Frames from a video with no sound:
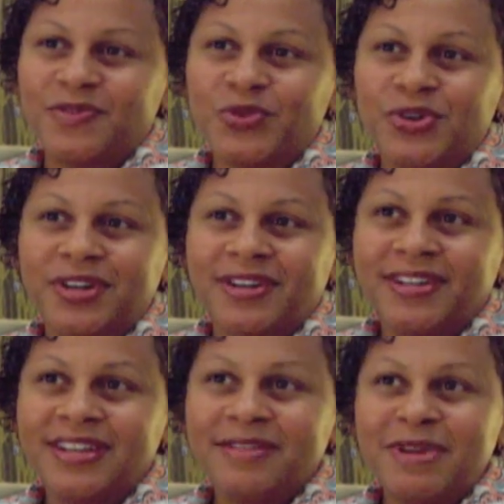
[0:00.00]
for
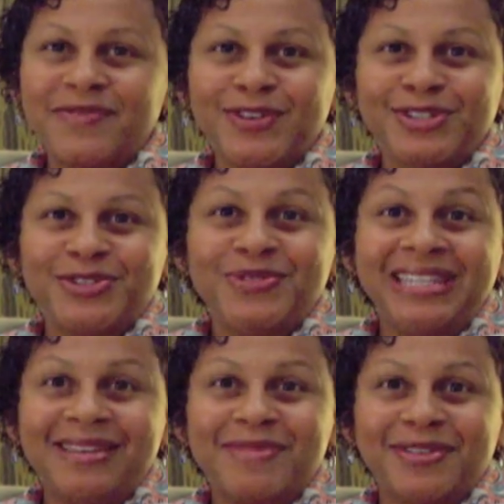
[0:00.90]
my first 2
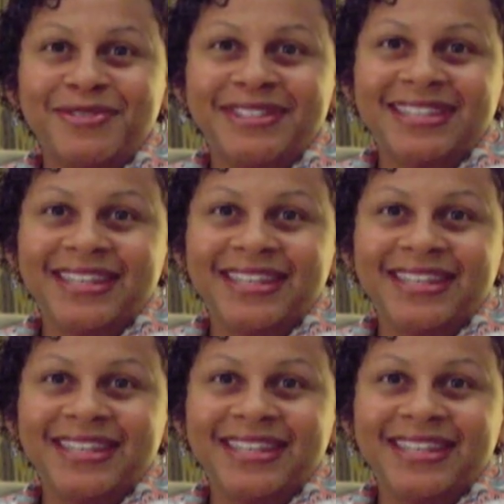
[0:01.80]
chemos.